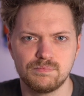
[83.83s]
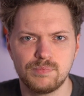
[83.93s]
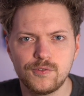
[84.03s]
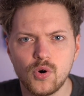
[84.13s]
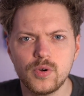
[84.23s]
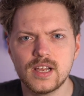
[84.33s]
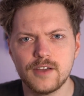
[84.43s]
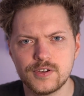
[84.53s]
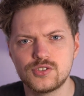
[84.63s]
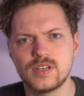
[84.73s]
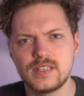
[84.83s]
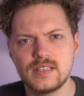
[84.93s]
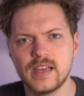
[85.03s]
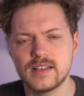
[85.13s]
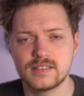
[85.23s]
Before we dive into the
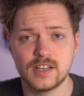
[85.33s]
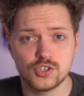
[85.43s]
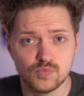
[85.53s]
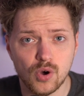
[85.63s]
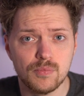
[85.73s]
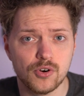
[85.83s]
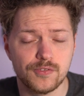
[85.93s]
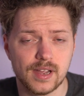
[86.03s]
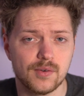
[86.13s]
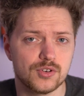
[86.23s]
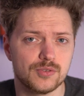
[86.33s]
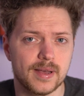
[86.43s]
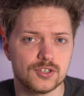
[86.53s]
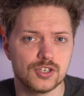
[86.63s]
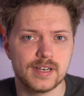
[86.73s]
details, there's one more thing I want to
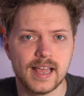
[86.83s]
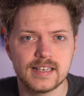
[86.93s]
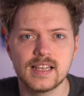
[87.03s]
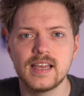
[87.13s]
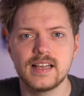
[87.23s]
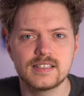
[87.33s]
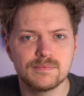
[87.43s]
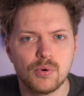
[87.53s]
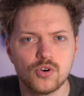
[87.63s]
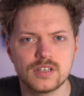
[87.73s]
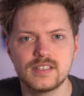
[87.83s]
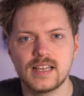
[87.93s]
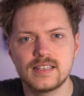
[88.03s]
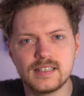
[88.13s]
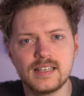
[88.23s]
mention, and it's important
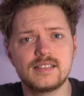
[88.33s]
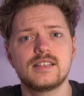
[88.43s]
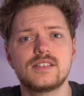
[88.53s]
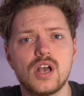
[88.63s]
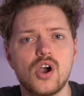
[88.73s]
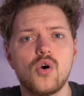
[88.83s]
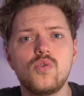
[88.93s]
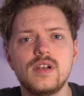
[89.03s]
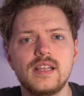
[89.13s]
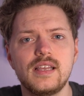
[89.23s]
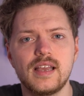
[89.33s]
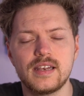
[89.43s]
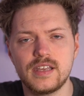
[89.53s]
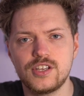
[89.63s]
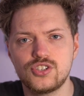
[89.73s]
that this is only
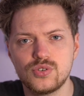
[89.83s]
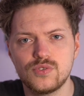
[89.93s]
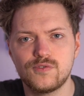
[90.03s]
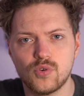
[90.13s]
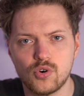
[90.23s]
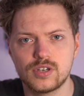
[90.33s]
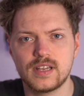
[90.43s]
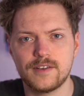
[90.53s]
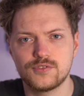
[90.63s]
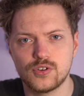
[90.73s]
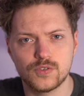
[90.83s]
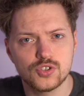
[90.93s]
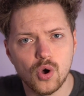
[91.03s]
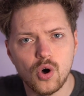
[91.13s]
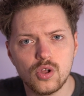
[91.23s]
an issue for the dev server.
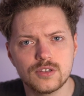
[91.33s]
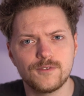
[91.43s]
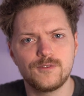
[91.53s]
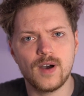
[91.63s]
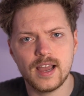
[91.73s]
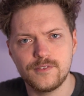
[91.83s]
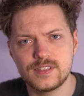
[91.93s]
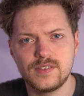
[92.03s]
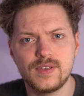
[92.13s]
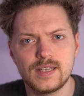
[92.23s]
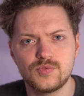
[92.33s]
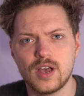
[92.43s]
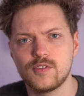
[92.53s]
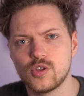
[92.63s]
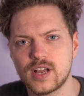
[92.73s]
So all the five CVEs we
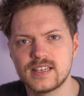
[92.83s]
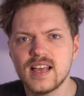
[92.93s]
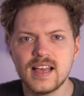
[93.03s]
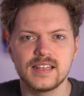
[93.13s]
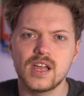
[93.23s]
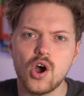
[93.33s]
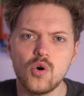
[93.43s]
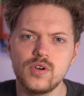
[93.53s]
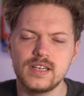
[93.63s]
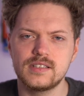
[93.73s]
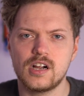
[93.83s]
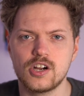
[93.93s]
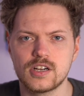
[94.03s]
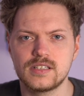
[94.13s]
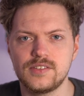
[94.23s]
have a look at, they only
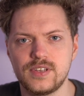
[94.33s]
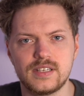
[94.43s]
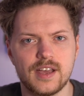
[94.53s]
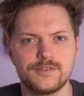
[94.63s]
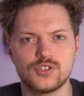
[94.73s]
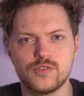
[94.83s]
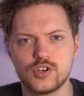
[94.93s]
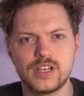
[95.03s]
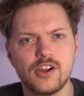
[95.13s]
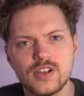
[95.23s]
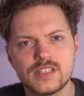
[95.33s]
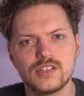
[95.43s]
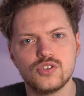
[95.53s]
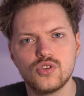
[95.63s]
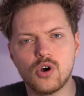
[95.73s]
target the dev server. There is
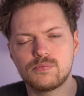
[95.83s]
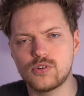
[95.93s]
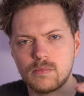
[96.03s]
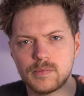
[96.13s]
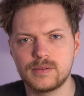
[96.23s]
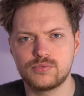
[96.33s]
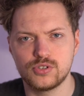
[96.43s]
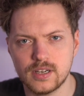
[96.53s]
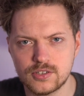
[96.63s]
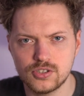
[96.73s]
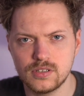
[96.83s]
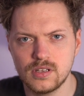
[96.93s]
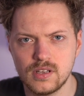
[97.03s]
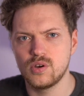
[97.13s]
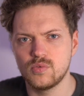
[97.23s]
no problem in production,
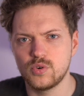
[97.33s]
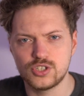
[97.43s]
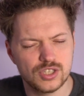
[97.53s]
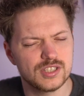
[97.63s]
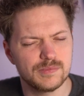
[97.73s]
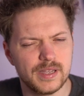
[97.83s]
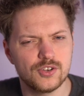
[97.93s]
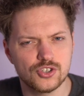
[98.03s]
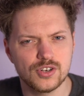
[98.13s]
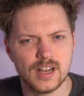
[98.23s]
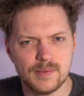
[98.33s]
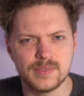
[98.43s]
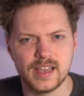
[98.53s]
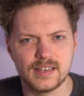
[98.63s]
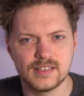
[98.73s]
which doesn't mean you shouldn't
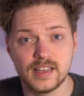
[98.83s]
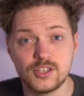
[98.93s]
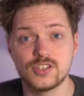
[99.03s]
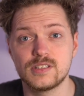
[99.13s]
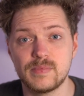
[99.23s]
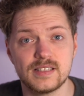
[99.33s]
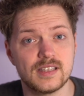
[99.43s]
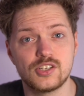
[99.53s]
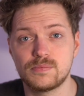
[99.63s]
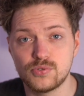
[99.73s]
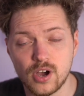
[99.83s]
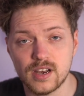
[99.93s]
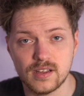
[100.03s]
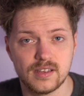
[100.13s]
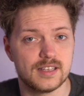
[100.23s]
update. It just means that your
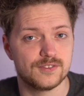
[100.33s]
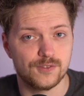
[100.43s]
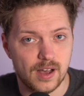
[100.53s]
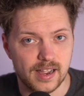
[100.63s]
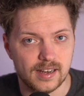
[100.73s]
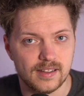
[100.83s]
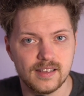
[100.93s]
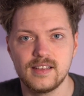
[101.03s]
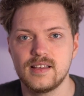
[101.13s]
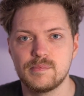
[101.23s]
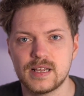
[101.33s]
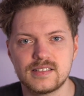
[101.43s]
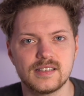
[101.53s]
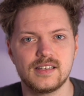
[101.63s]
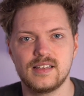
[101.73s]
prod is fine.
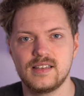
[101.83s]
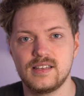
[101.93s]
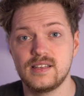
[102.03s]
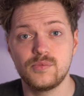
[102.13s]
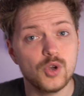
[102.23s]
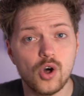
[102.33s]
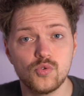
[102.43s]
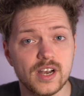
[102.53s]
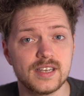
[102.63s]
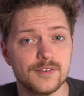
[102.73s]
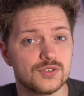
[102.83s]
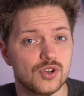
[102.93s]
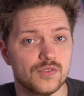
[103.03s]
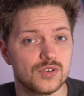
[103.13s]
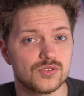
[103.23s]
But we all run dev
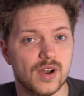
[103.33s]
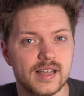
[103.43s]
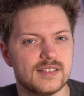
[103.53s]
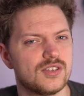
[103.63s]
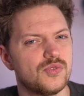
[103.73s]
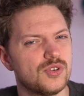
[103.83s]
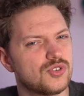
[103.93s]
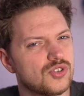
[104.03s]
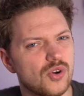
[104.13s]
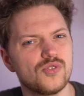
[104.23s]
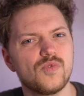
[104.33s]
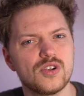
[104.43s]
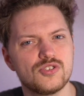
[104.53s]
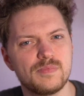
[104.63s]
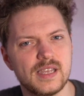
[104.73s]
servers, right? So you don't
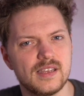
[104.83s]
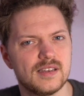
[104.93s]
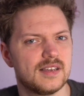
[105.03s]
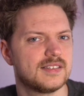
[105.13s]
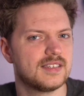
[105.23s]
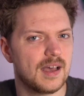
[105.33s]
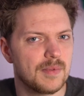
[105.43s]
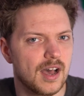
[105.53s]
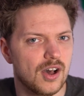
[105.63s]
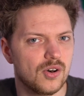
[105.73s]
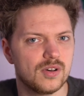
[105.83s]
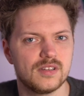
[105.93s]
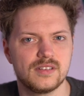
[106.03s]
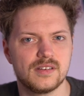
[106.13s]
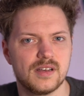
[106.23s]
want to be somehow
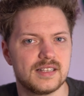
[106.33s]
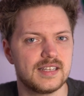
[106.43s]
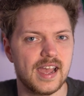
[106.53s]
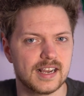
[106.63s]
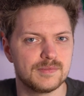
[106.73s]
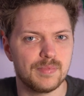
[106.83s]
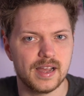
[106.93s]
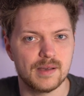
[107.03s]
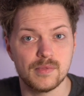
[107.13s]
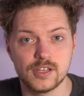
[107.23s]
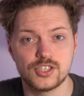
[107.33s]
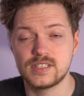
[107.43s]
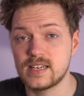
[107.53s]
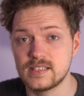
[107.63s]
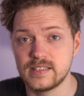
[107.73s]
uh, attacked by a malicious
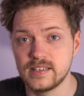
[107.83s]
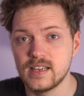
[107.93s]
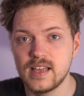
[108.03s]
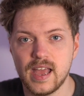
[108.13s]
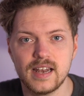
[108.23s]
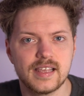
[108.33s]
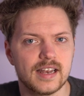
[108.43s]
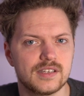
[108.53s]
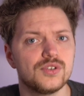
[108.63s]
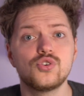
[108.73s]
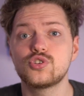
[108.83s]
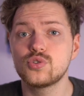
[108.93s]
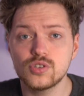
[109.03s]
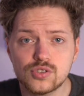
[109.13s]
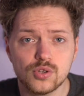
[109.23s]
entity and get your
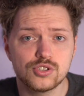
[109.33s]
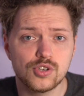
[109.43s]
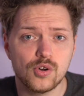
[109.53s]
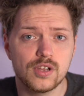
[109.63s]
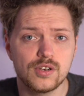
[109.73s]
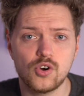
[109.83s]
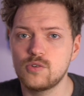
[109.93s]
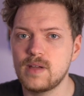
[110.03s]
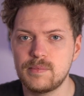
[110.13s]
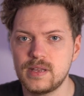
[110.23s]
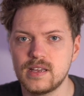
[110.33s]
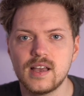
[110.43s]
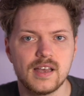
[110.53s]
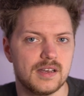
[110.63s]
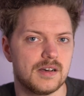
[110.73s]
source code stolen or maybe
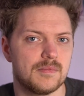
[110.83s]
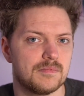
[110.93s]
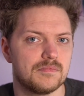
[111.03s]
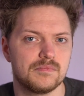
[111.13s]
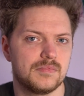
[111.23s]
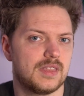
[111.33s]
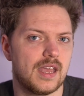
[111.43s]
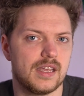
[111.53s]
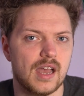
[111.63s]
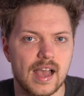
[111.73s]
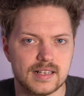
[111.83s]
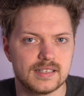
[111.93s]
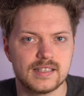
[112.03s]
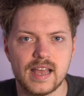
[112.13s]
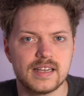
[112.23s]
um, they
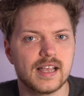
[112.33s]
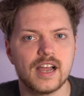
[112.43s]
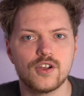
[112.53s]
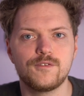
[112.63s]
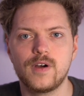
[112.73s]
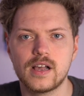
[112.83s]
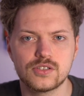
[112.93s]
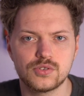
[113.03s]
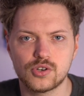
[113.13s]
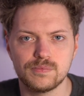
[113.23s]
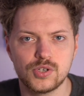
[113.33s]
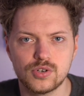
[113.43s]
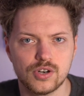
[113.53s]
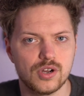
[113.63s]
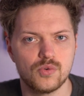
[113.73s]
access any kind of files on your
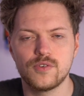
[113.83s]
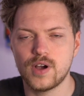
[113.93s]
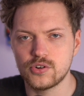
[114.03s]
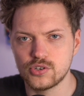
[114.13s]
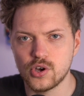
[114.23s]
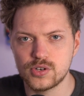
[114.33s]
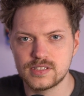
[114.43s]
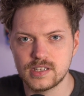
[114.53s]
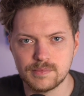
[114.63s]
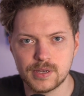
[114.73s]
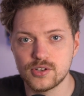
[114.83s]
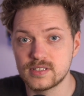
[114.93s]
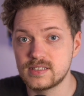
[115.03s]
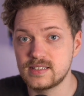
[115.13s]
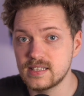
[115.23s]
computer without you noticing,
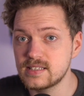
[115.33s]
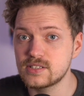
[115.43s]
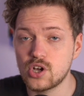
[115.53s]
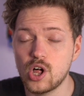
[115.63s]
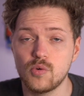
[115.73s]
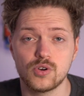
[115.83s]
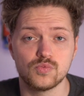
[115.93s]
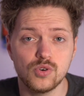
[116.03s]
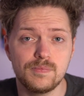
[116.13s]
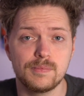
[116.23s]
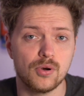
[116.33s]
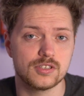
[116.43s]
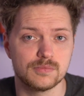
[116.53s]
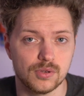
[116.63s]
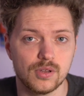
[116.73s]
because this is all what would be
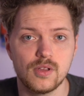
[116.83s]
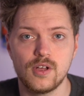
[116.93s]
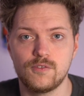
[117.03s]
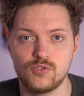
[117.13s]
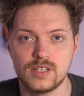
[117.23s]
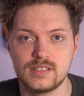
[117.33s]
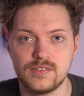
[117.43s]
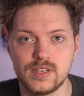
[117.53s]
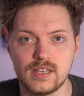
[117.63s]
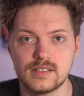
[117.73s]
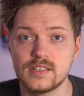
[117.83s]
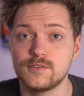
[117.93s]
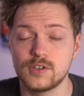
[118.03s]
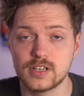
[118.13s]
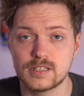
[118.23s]
possible for these CVEs if
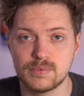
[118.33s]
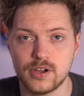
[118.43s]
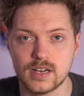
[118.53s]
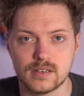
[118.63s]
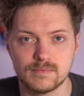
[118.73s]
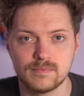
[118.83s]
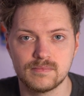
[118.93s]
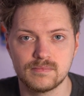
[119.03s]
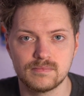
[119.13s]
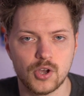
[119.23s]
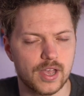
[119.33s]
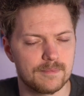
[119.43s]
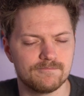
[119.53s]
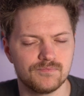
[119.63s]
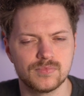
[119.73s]
they're exploited. Okay,
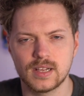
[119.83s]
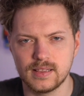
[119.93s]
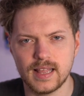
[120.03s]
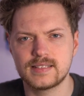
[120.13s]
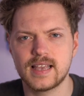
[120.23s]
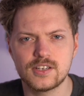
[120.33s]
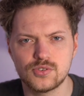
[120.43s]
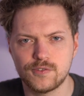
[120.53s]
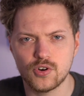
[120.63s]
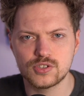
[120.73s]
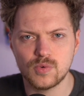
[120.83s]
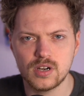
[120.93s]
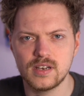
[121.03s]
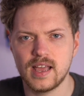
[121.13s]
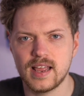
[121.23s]
let's get into the first
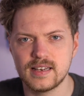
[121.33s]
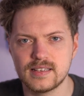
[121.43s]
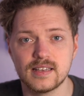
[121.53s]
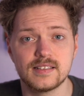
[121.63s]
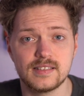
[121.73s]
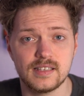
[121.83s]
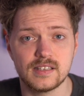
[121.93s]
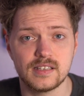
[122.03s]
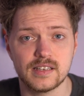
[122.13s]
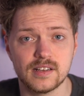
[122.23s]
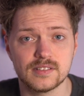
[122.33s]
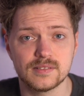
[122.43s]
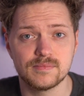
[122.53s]
one and uh, see the details.